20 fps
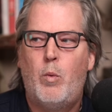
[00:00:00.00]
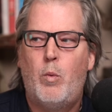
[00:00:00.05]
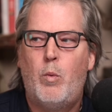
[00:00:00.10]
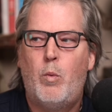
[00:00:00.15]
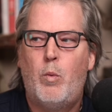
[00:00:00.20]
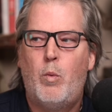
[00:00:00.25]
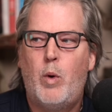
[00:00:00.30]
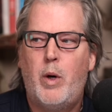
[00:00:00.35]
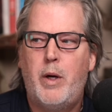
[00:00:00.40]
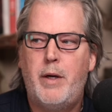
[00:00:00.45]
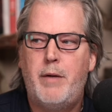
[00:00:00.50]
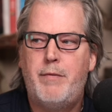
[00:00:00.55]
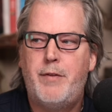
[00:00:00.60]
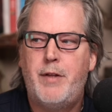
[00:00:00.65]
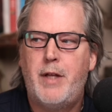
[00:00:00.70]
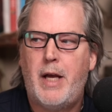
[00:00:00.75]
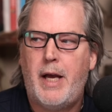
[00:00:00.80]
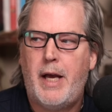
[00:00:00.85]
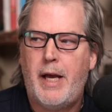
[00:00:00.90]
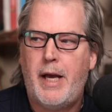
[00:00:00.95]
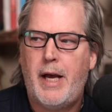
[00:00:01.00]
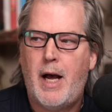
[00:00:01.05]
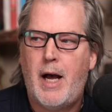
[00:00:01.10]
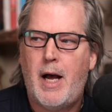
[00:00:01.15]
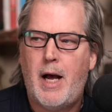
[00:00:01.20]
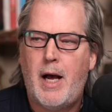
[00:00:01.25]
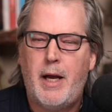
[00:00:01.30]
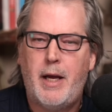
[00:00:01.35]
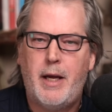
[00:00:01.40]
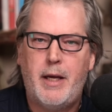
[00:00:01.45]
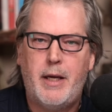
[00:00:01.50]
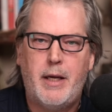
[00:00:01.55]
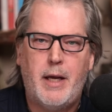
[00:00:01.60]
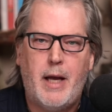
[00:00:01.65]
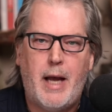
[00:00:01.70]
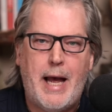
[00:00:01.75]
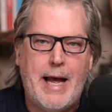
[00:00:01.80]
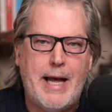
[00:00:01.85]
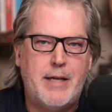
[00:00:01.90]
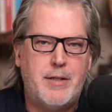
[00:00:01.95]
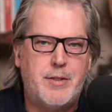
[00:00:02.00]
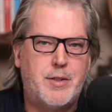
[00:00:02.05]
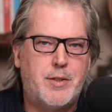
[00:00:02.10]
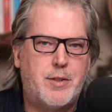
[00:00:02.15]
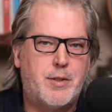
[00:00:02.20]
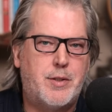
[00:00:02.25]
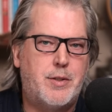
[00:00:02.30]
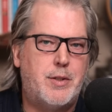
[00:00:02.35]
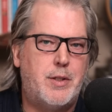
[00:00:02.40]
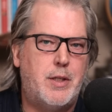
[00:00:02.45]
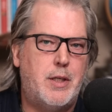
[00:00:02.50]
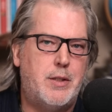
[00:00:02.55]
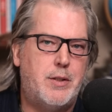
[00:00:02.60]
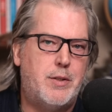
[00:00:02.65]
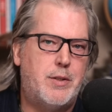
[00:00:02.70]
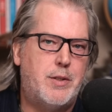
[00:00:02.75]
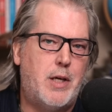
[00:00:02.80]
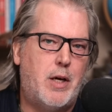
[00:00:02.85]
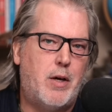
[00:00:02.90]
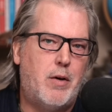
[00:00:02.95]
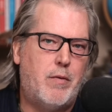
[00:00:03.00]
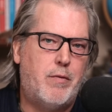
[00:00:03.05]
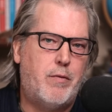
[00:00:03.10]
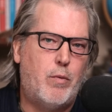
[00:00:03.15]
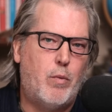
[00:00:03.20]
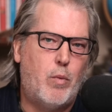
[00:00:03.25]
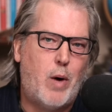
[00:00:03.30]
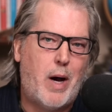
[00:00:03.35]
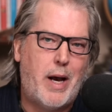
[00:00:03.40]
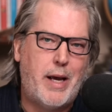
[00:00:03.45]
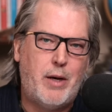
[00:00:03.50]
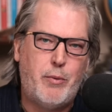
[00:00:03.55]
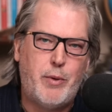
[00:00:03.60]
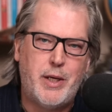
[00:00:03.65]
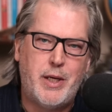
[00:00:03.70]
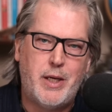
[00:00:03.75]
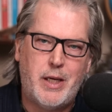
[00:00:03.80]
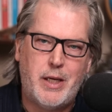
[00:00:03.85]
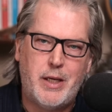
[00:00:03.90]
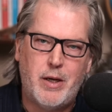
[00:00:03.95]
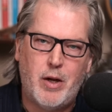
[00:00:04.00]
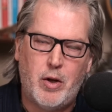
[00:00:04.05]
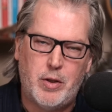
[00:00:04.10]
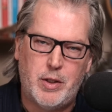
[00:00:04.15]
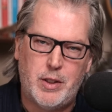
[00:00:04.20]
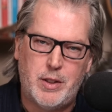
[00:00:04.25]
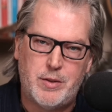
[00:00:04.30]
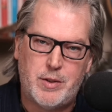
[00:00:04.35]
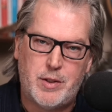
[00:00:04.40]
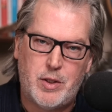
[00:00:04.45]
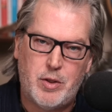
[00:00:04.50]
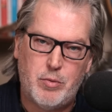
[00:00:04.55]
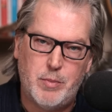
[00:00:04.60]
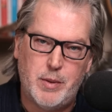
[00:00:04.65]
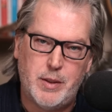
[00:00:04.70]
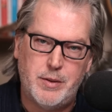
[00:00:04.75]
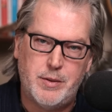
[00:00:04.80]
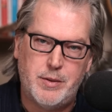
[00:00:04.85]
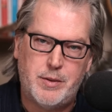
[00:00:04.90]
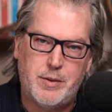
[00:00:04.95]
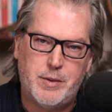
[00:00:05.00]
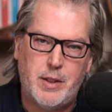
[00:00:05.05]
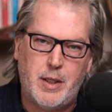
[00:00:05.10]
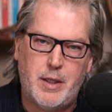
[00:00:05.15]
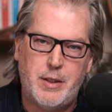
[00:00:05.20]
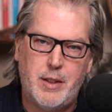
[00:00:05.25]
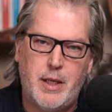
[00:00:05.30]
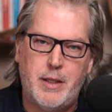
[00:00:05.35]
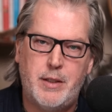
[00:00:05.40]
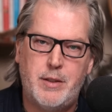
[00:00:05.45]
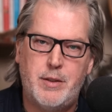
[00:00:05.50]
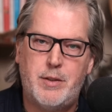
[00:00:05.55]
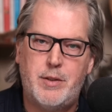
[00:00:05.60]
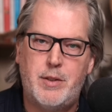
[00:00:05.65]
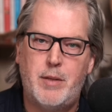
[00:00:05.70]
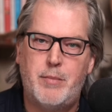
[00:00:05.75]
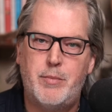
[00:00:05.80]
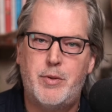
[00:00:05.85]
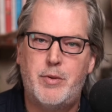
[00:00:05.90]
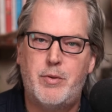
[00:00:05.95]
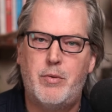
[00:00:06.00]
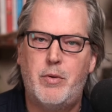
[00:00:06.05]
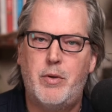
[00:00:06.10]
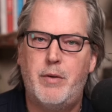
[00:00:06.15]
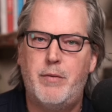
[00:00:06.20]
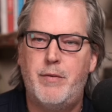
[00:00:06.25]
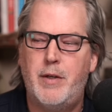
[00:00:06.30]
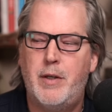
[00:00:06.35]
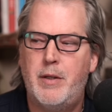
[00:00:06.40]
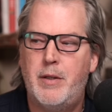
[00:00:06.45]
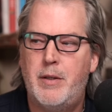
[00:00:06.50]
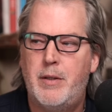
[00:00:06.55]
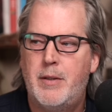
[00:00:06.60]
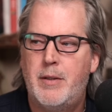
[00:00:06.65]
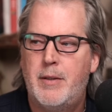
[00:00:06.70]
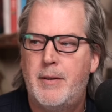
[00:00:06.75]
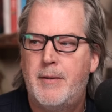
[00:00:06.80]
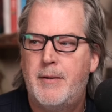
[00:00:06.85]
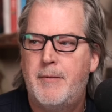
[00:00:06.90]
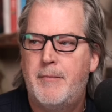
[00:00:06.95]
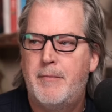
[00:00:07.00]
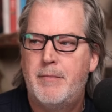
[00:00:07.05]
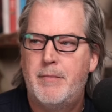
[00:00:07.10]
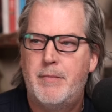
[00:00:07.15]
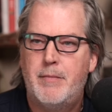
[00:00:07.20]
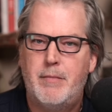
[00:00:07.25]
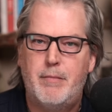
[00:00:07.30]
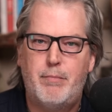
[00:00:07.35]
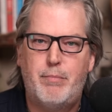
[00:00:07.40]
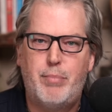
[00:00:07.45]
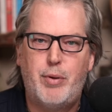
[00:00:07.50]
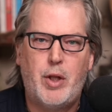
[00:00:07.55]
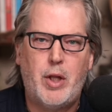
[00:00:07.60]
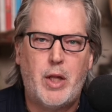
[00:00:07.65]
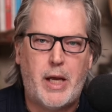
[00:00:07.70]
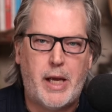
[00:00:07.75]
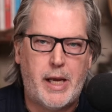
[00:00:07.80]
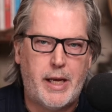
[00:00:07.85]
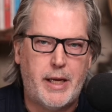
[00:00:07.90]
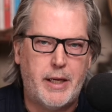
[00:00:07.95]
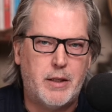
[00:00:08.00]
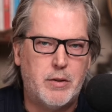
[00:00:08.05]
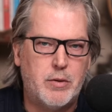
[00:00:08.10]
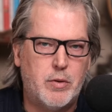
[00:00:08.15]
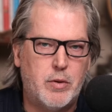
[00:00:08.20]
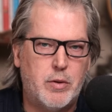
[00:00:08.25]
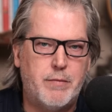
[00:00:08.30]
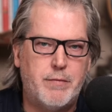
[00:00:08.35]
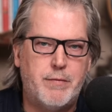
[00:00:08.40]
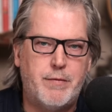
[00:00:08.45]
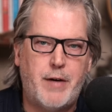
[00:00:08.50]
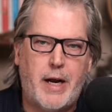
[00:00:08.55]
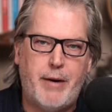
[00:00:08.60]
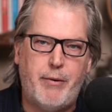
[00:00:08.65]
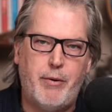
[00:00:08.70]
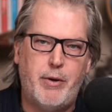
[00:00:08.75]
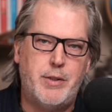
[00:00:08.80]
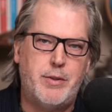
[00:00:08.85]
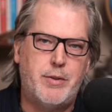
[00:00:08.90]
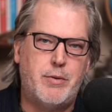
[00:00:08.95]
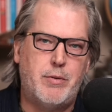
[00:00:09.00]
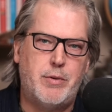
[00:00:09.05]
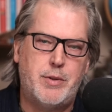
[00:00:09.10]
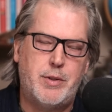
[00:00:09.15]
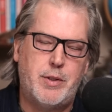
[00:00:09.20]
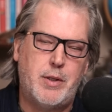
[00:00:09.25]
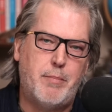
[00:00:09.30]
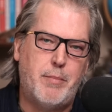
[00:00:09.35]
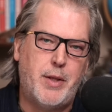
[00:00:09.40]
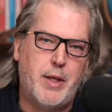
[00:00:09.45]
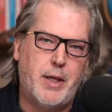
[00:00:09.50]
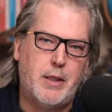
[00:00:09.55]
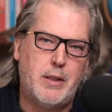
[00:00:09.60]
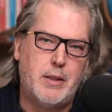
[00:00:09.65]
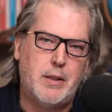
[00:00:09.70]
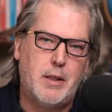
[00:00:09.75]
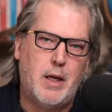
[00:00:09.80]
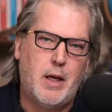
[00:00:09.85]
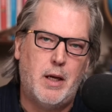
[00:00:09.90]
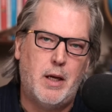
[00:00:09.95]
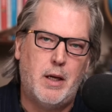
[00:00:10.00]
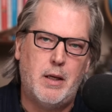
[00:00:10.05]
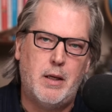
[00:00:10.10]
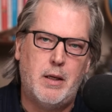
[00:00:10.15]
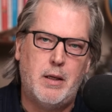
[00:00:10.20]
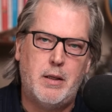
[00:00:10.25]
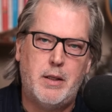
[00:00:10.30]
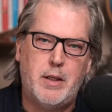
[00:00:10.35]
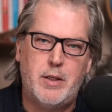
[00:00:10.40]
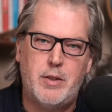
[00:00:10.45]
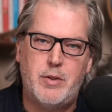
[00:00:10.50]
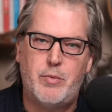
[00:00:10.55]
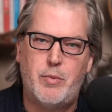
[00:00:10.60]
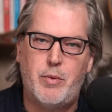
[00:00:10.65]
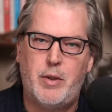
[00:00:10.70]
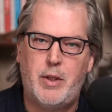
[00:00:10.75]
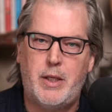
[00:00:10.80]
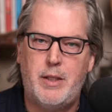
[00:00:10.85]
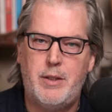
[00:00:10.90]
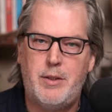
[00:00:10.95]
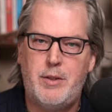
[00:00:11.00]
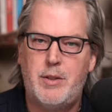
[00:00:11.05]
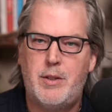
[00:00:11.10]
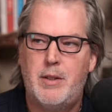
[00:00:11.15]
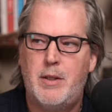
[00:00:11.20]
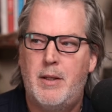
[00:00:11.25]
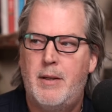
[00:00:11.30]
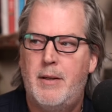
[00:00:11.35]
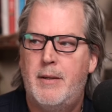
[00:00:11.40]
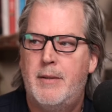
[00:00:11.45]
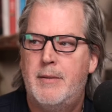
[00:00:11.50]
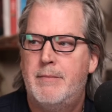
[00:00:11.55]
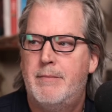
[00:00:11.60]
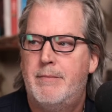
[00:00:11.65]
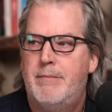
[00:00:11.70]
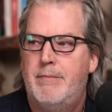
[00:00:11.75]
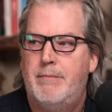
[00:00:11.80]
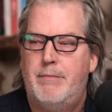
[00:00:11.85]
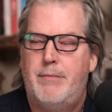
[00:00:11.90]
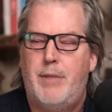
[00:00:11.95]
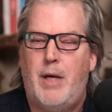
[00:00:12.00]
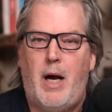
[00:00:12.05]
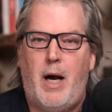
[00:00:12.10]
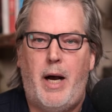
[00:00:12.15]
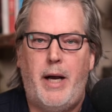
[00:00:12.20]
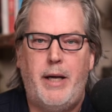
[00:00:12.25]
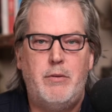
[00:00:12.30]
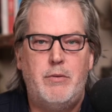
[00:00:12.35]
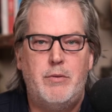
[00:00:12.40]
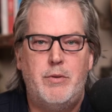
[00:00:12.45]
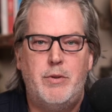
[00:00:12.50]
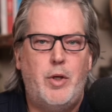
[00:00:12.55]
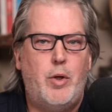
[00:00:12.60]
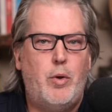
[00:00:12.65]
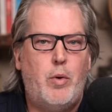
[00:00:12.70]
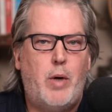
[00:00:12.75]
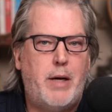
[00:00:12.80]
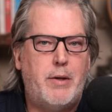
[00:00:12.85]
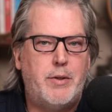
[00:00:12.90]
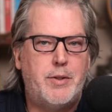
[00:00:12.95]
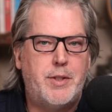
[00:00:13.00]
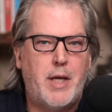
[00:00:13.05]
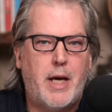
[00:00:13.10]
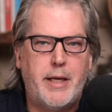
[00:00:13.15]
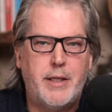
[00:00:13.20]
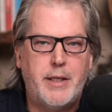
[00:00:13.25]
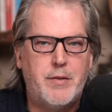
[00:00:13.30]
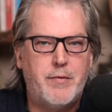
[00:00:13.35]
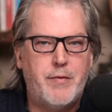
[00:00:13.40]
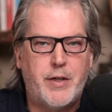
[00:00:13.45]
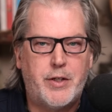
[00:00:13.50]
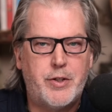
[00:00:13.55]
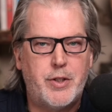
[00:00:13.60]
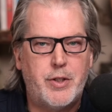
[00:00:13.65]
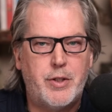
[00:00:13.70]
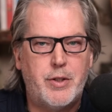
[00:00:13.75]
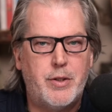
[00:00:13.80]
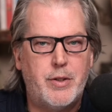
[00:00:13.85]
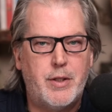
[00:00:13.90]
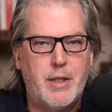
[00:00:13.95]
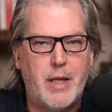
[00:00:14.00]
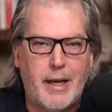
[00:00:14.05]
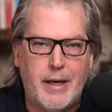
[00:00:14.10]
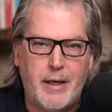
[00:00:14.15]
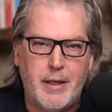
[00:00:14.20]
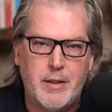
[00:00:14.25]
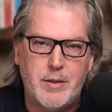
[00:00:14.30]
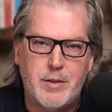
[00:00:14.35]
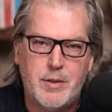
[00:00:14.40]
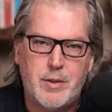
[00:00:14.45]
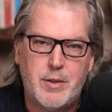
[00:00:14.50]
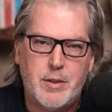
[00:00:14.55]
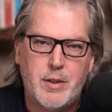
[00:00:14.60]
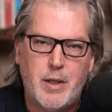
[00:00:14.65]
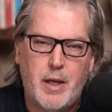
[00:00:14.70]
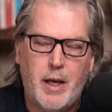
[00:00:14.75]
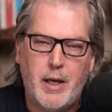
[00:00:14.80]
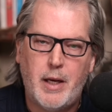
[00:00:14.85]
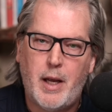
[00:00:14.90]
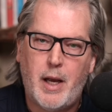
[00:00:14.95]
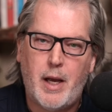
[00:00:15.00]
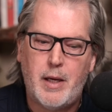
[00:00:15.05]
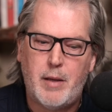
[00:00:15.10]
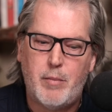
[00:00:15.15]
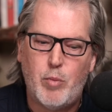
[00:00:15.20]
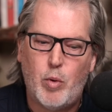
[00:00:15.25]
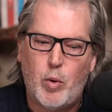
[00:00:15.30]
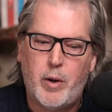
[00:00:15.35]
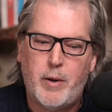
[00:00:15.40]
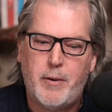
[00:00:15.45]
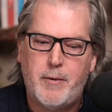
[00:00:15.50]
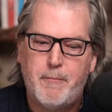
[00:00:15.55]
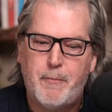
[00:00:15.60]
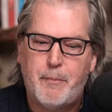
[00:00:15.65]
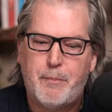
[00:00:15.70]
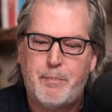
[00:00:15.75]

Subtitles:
what if the AI asks itself, why do we need all these humans? And then some sort of a plague or virus or something is released. I don't know how science fiction that is anymore.